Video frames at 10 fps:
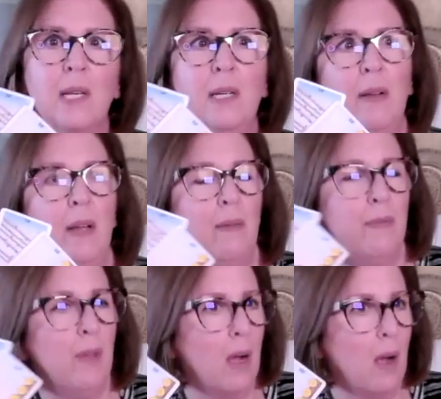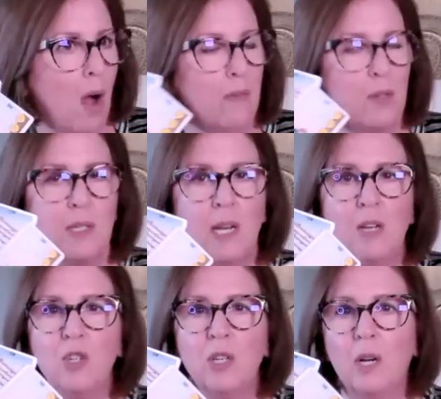And if a
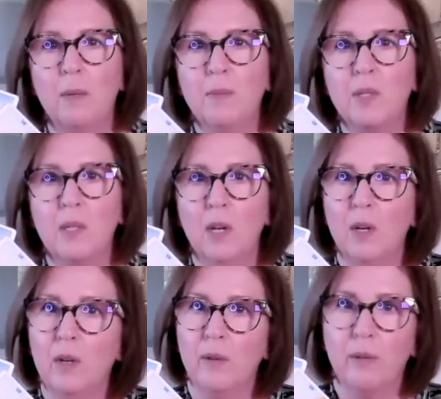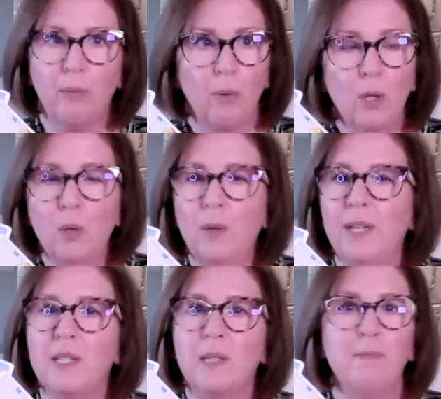conversation comes through
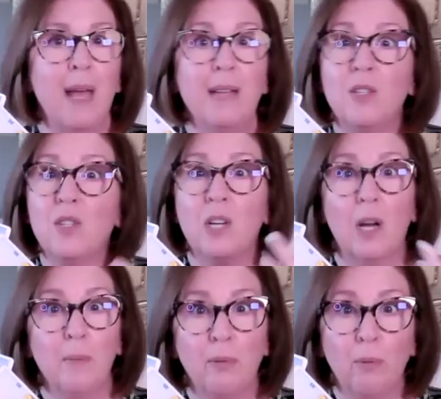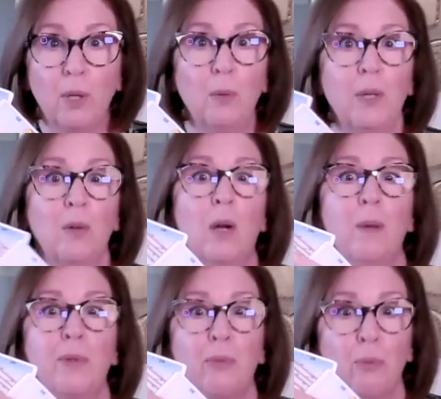and is meant to come through, it'll
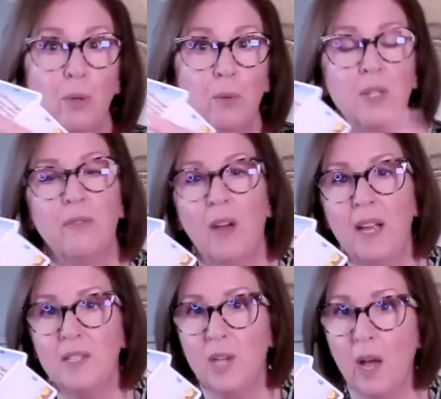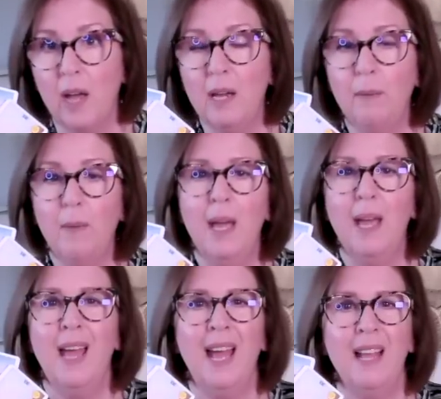come through in divine time.
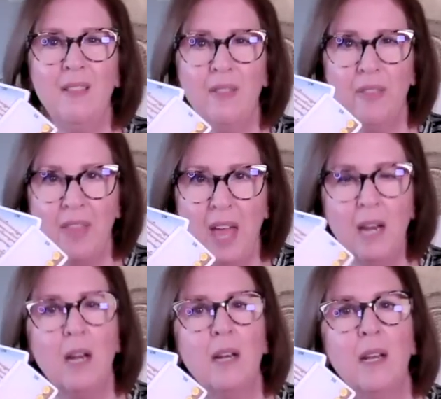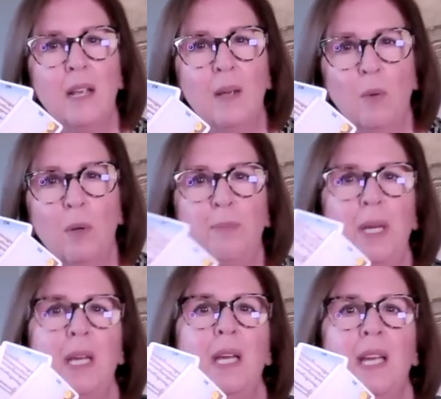And then it will
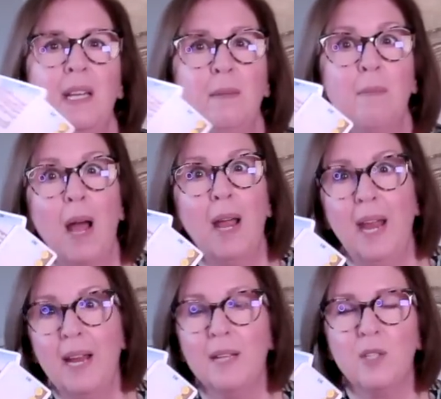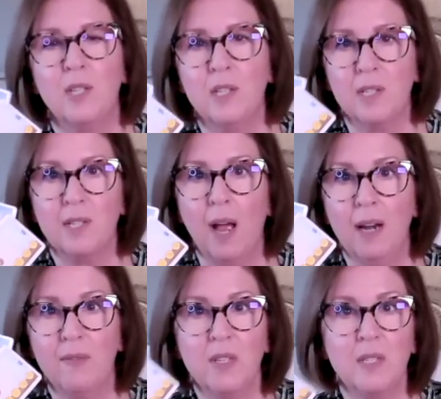be in my hands to
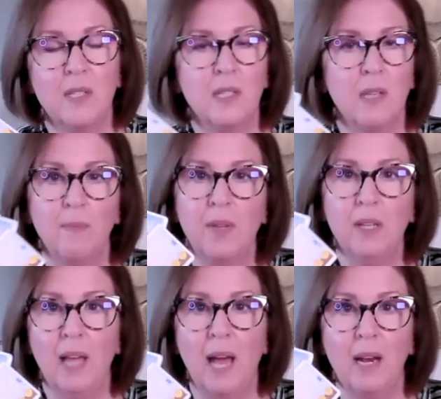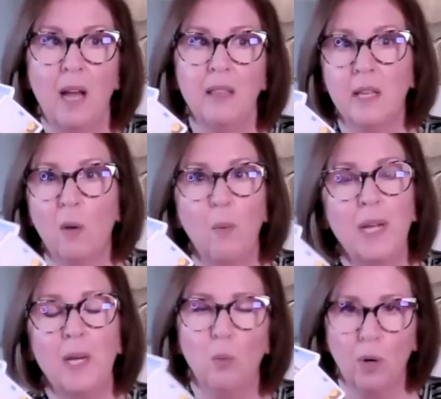decide if this is something that I think we
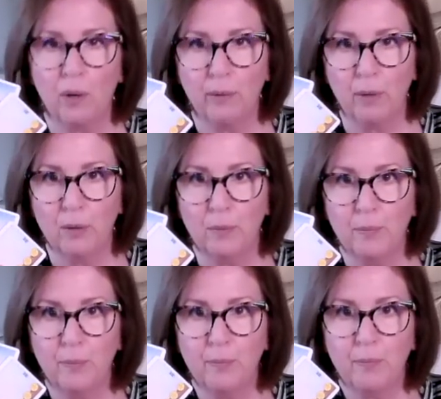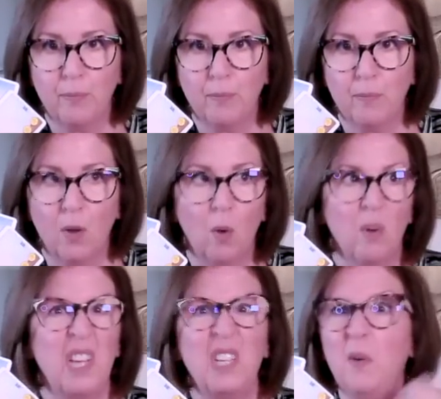can work through or
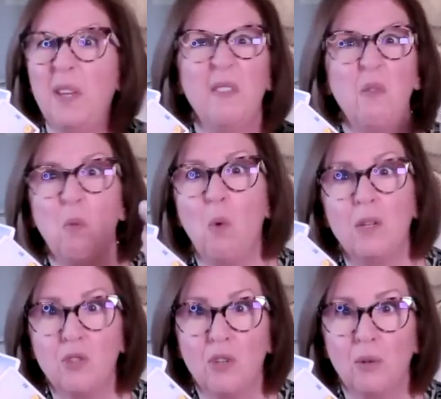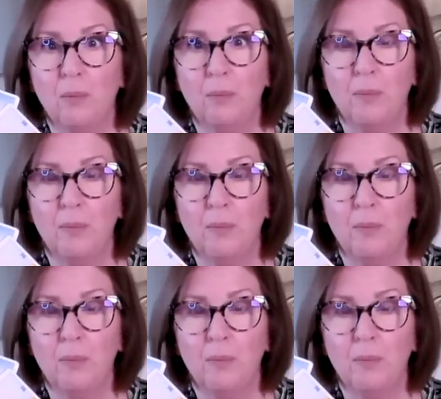that you even want to.